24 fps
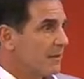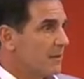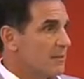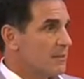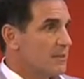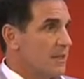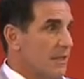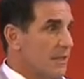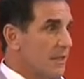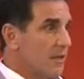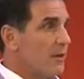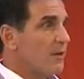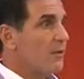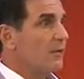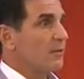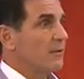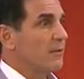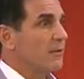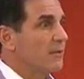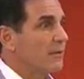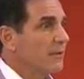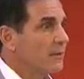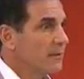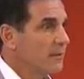is they code.
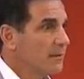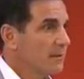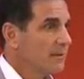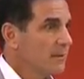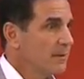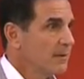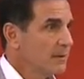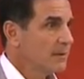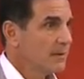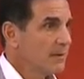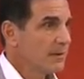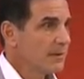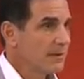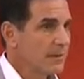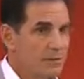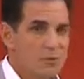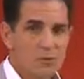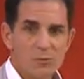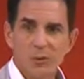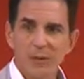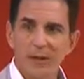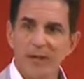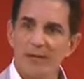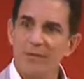They
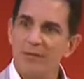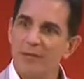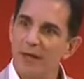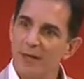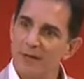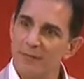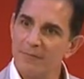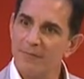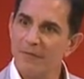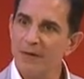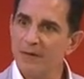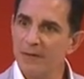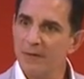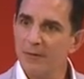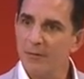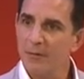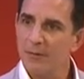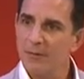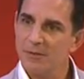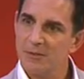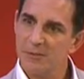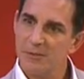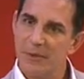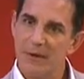just want to have a lot of fun. They want
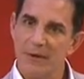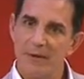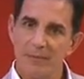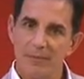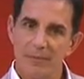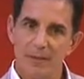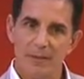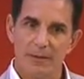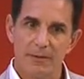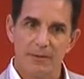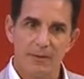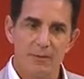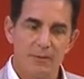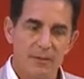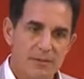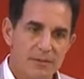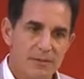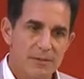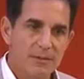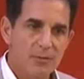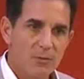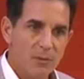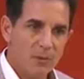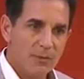to experiment. They want to
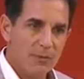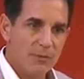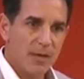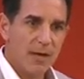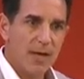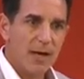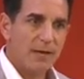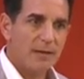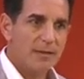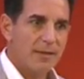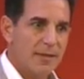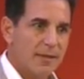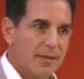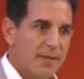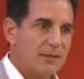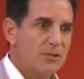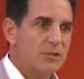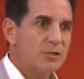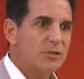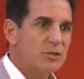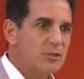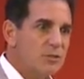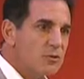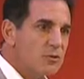see whether or not they can
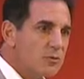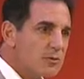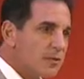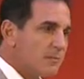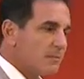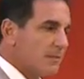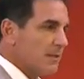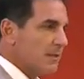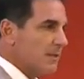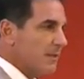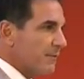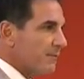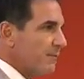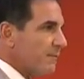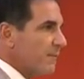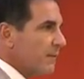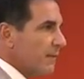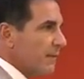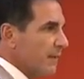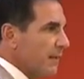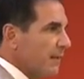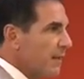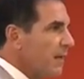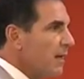actually something
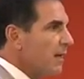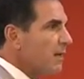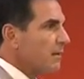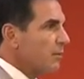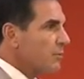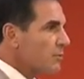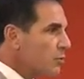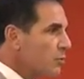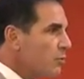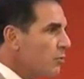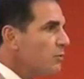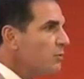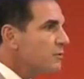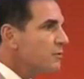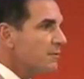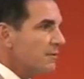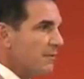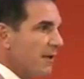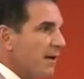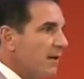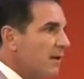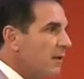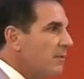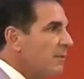differently. The tools
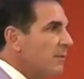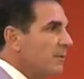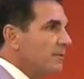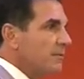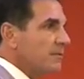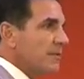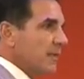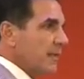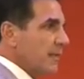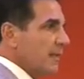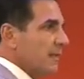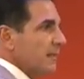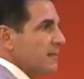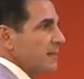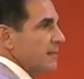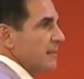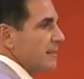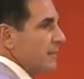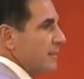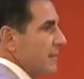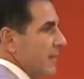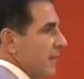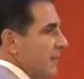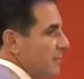available to kids
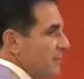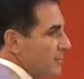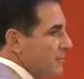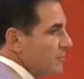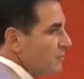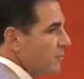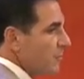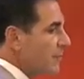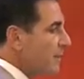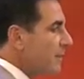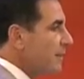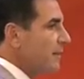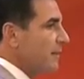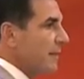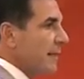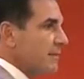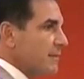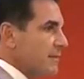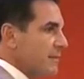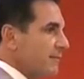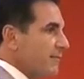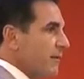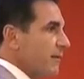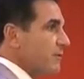these days is really
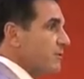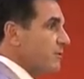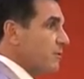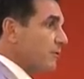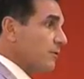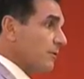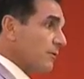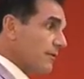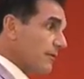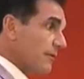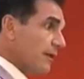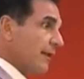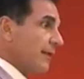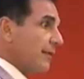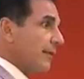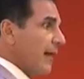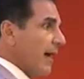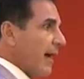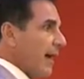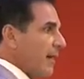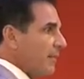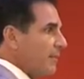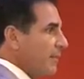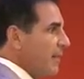lots of fun. So Learning
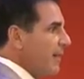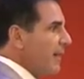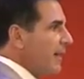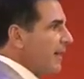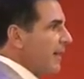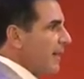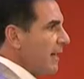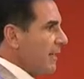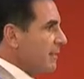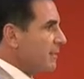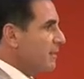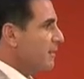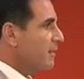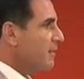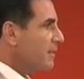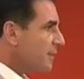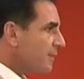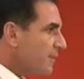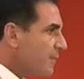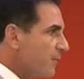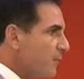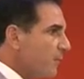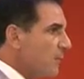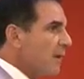Lab is a
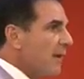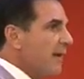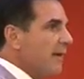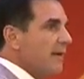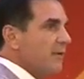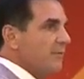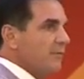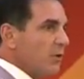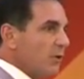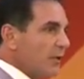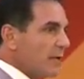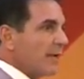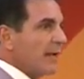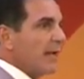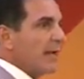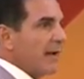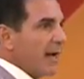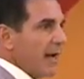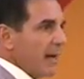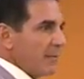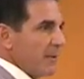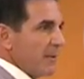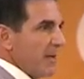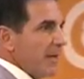different way of looking at
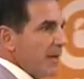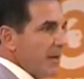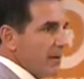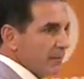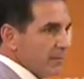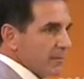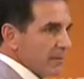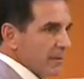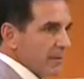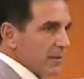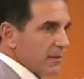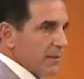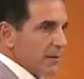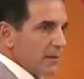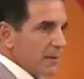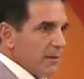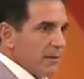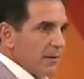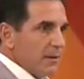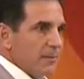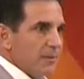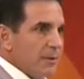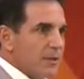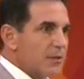IBM.
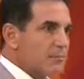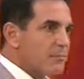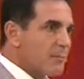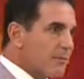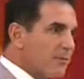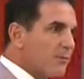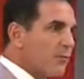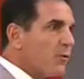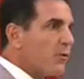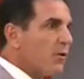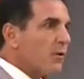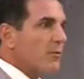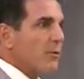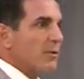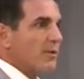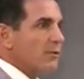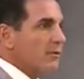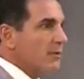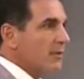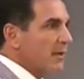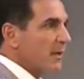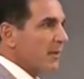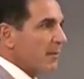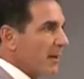Because before, what you
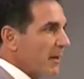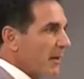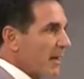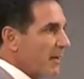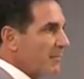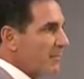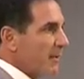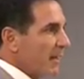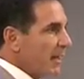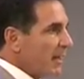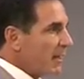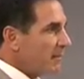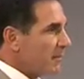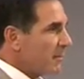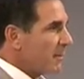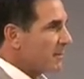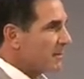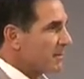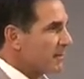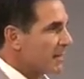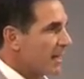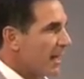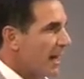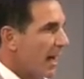think about IBM
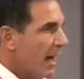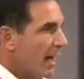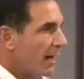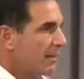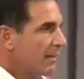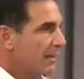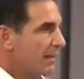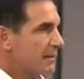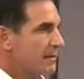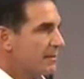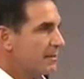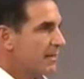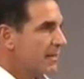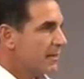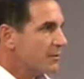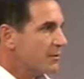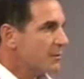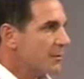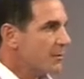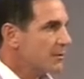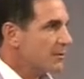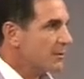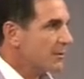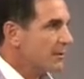is, I need a
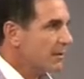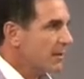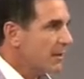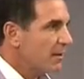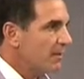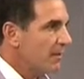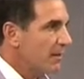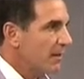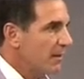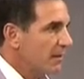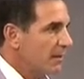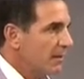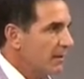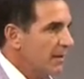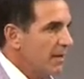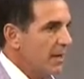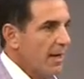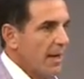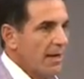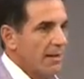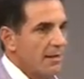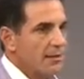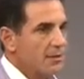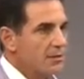salesperson to come in,
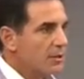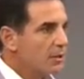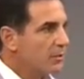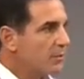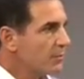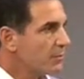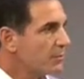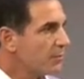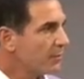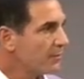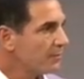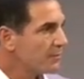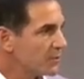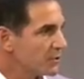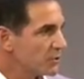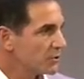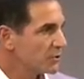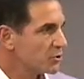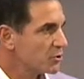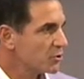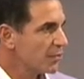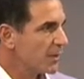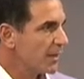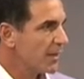I need to go through official
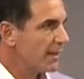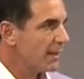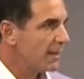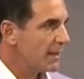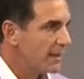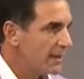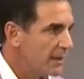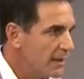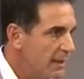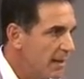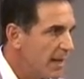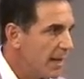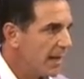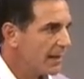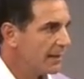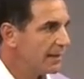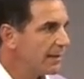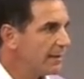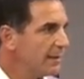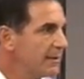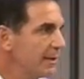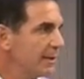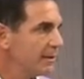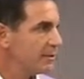training, I
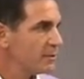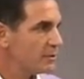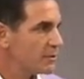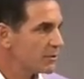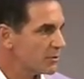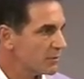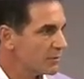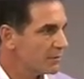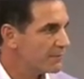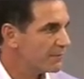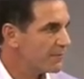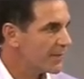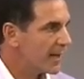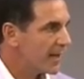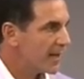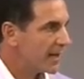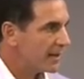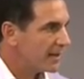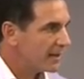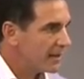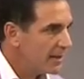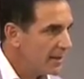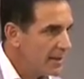need to get certified,